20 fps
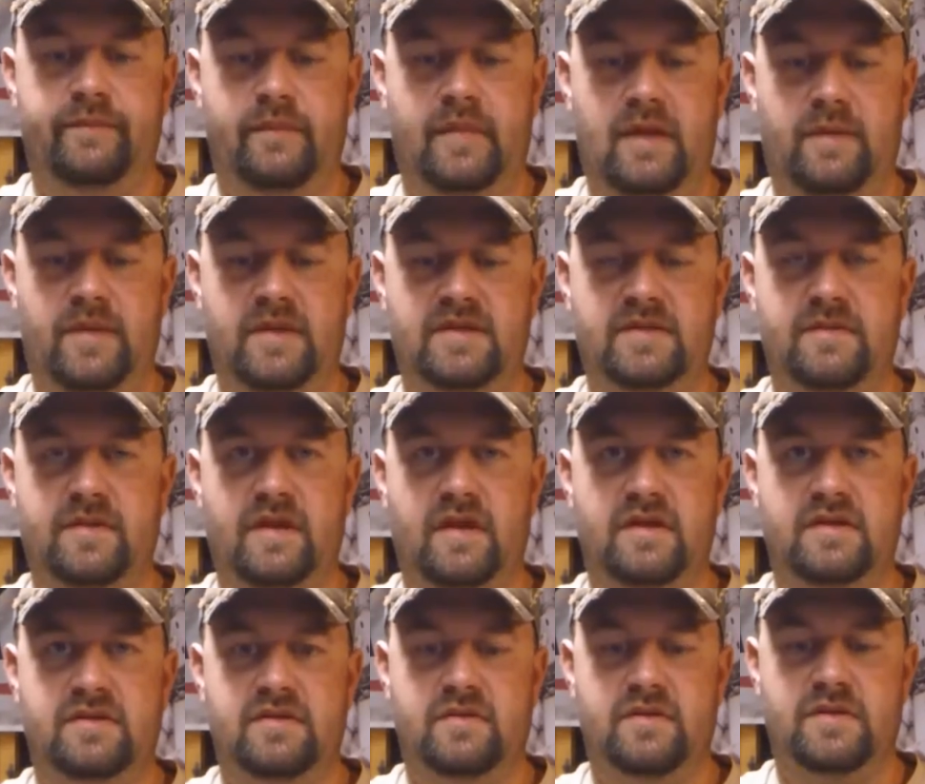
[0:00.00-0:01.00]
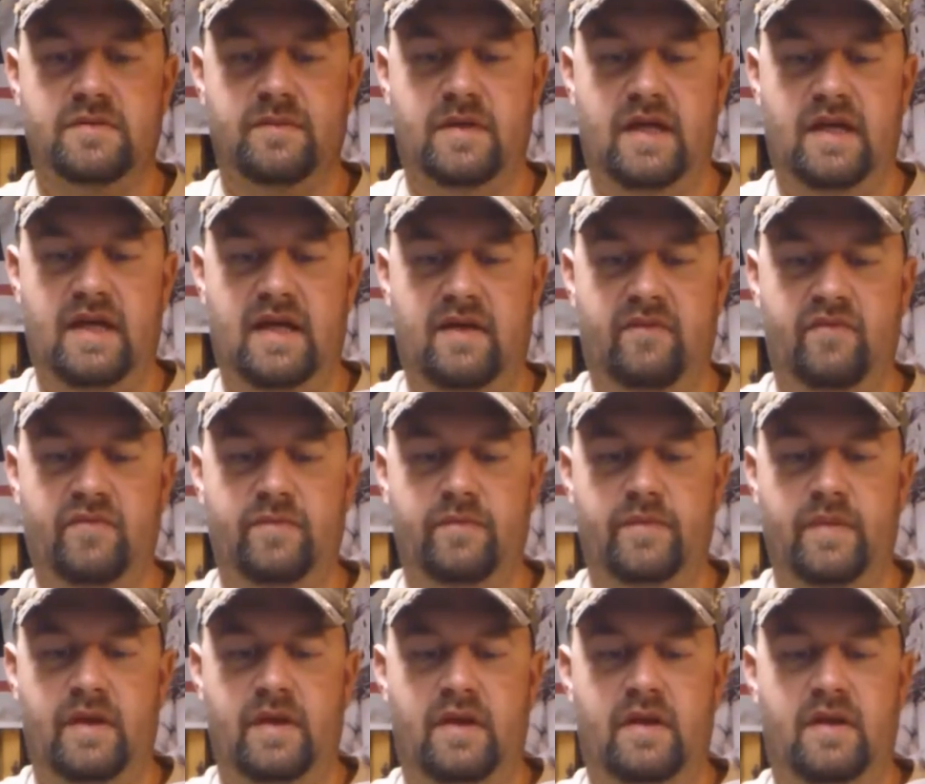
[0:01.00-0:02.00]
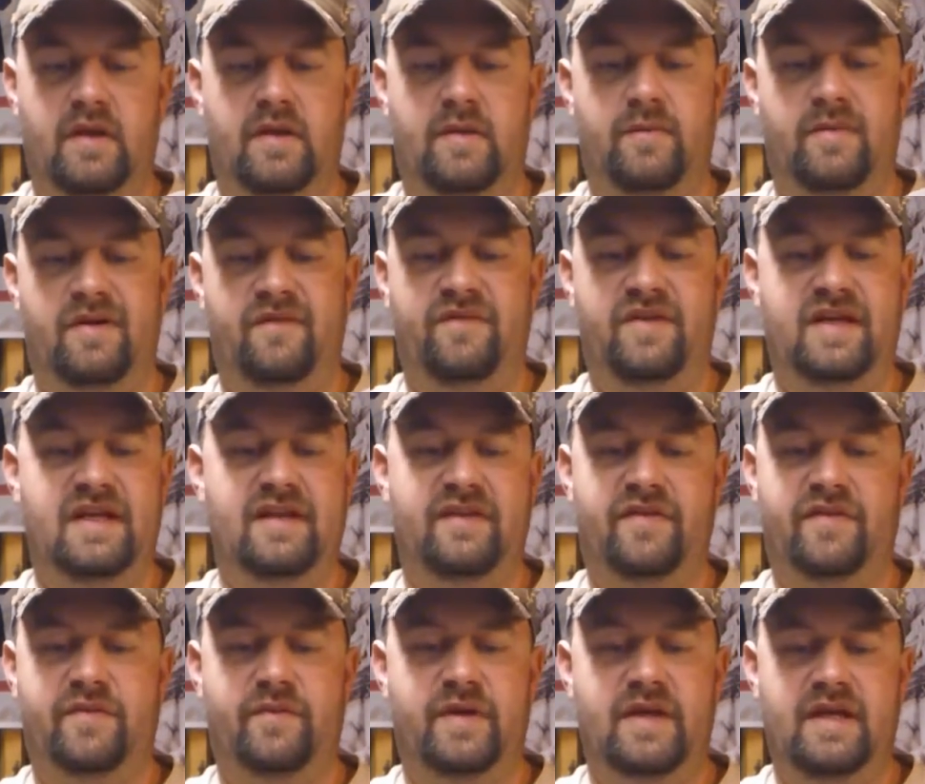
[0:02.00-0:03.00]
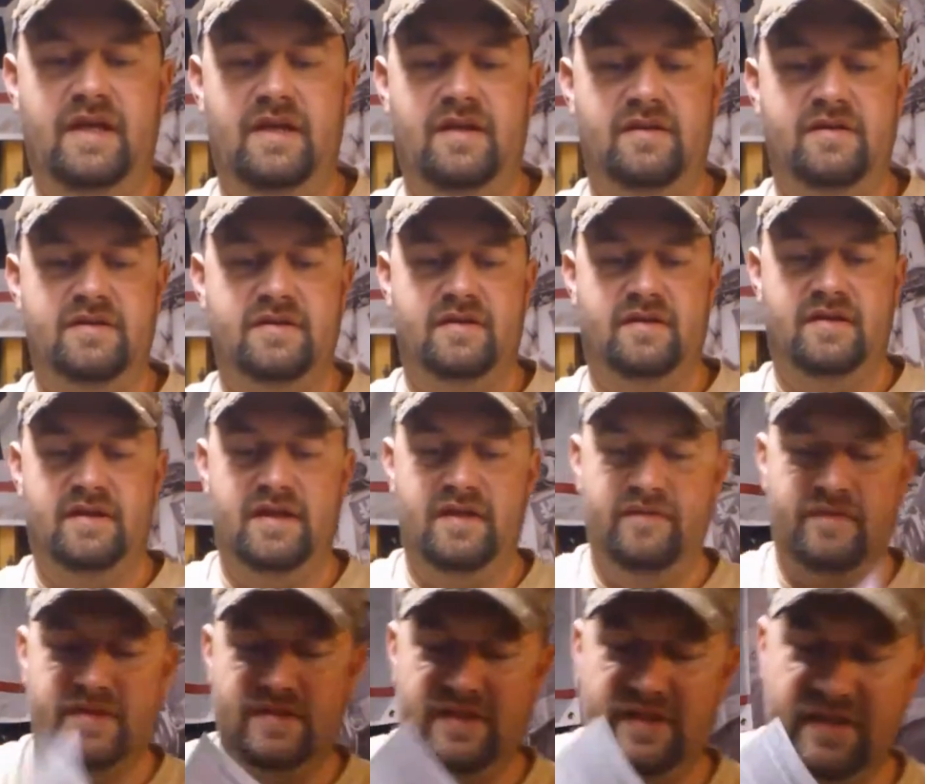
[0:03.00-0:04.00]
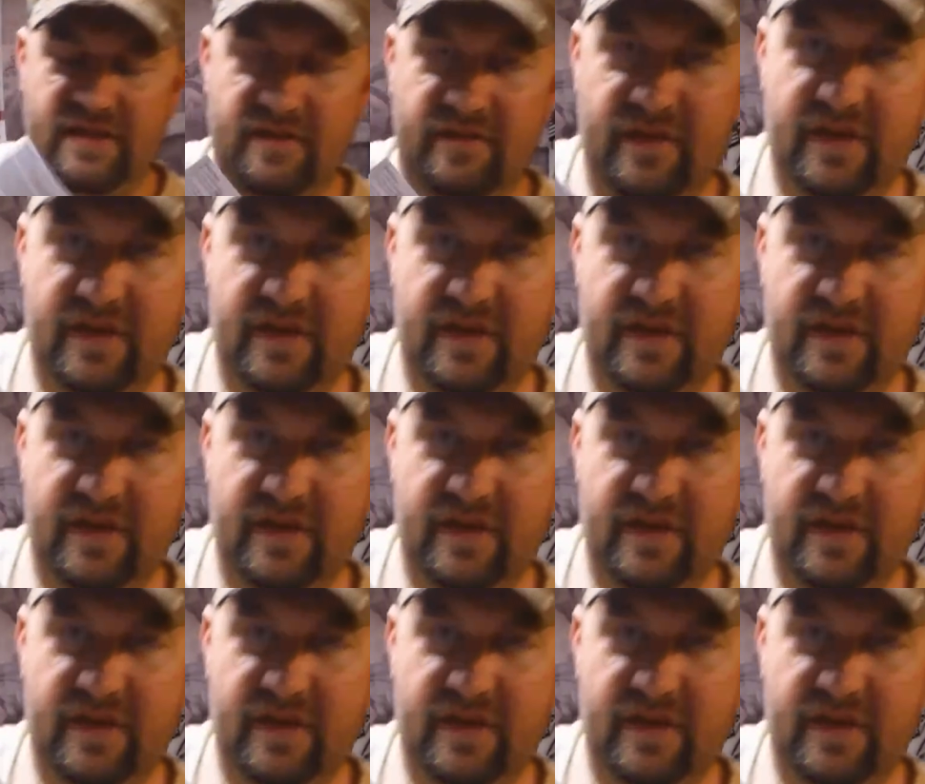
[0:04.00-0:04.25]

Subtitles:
Maybe some gun stores might have them, but if you hit 3 years on it, it even says it